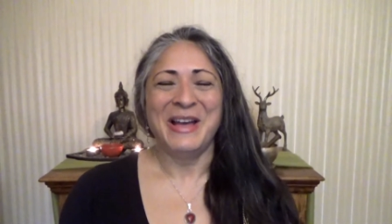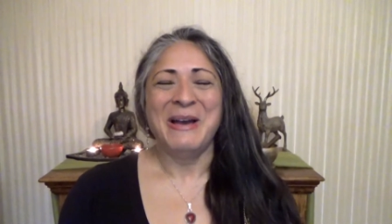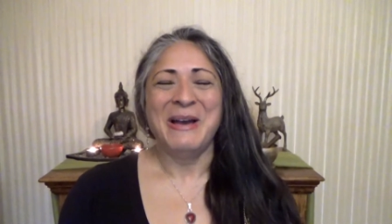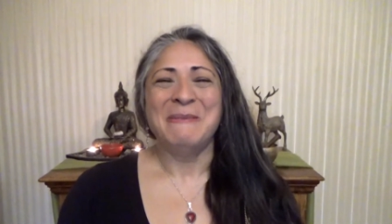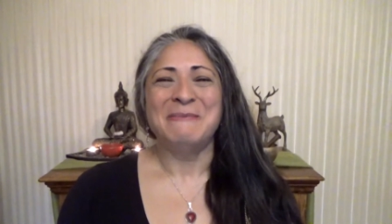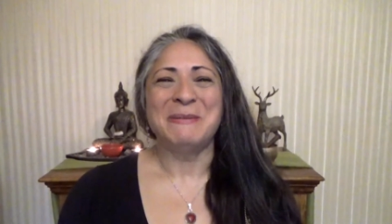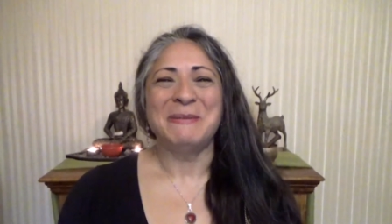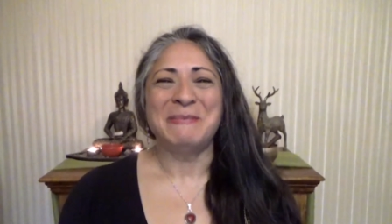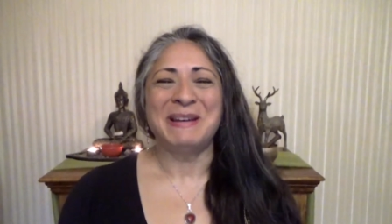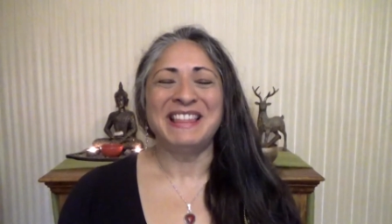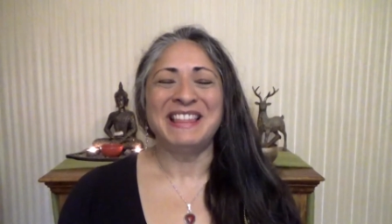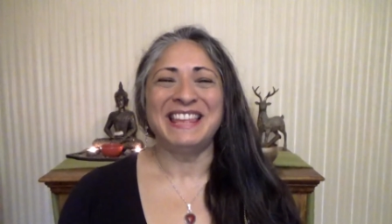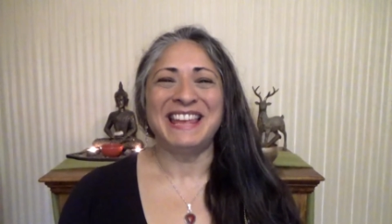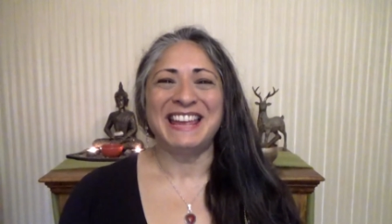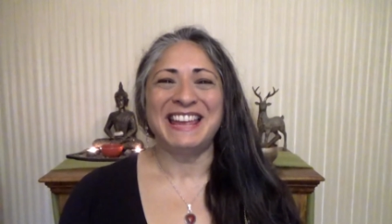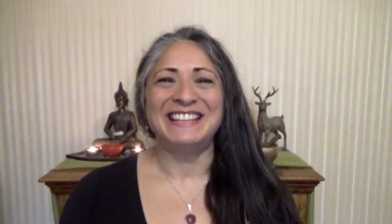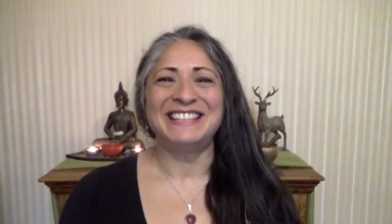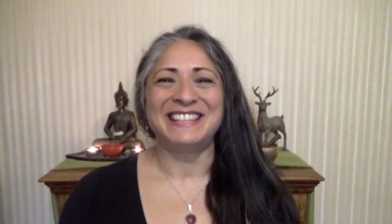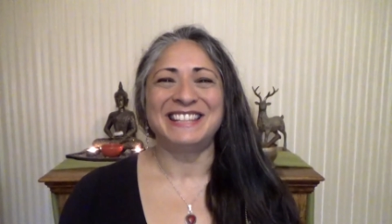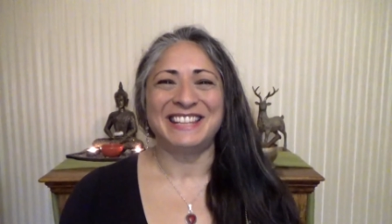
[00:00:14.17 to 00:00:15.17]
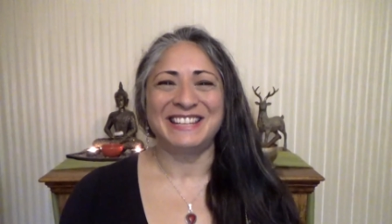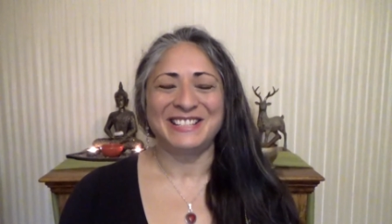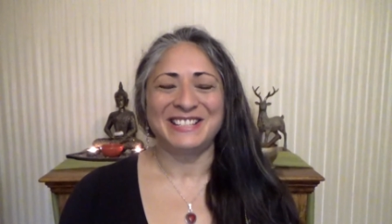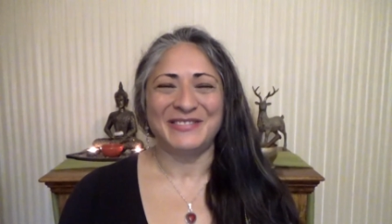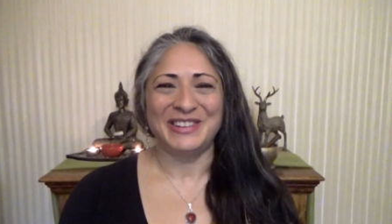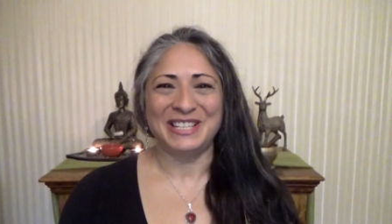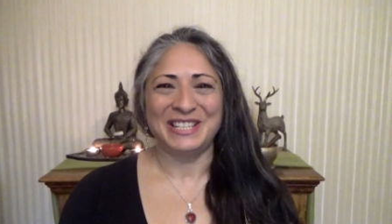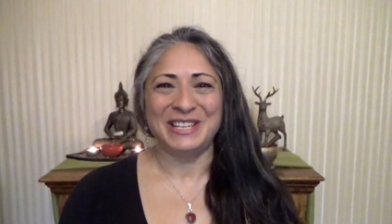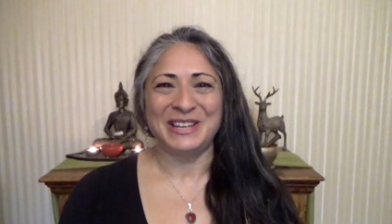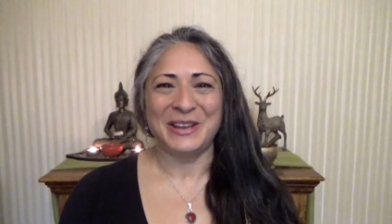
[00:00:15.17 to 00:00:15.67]
but by the end of this
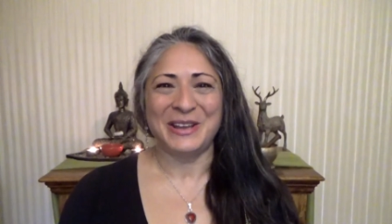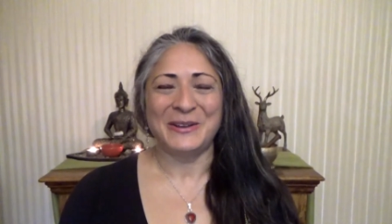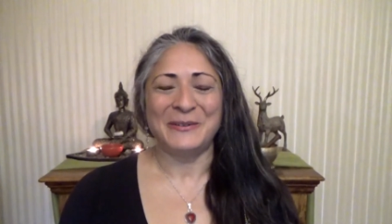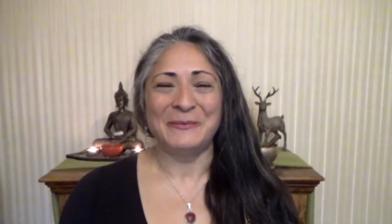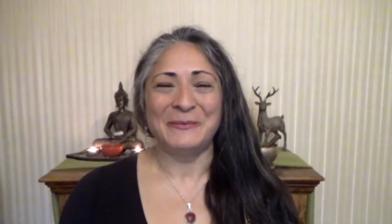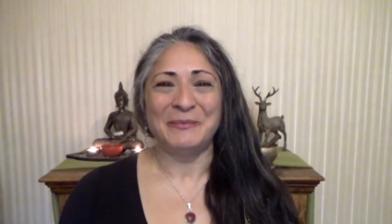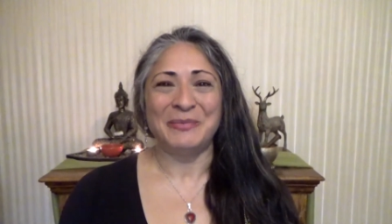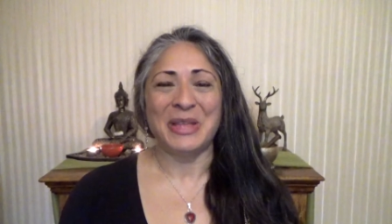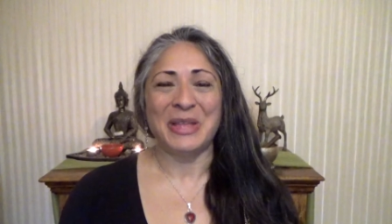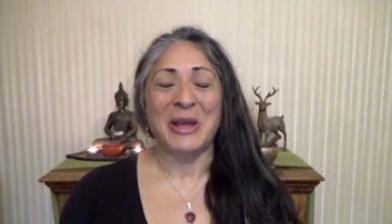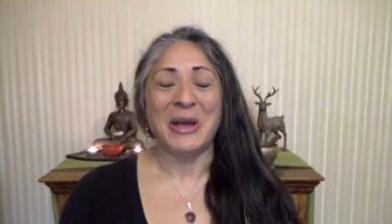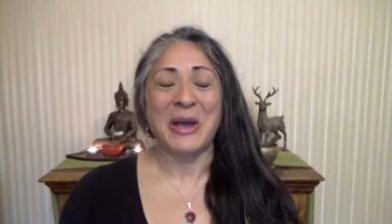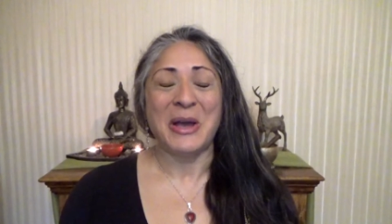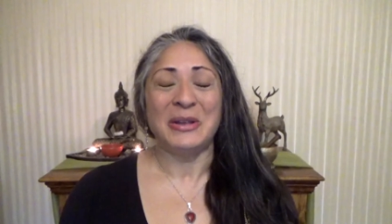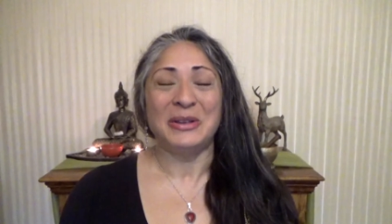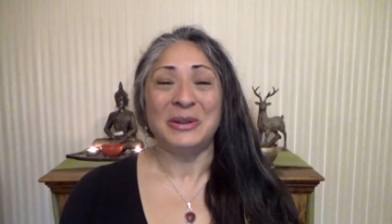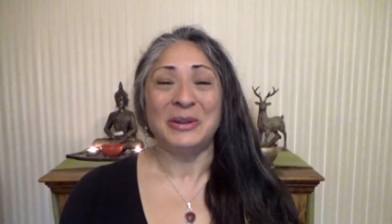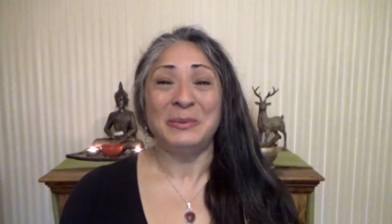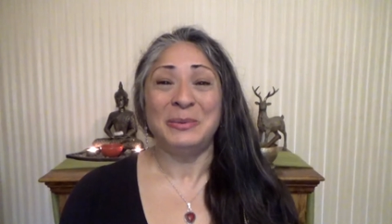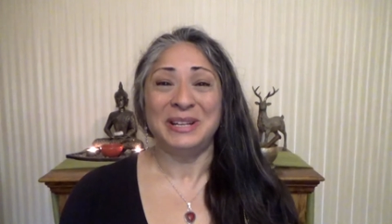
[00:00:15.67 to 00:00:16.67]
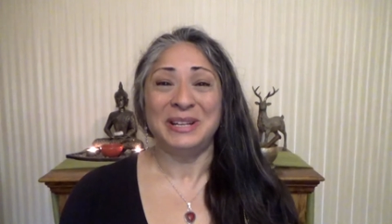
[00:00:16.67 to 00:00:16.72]
video, you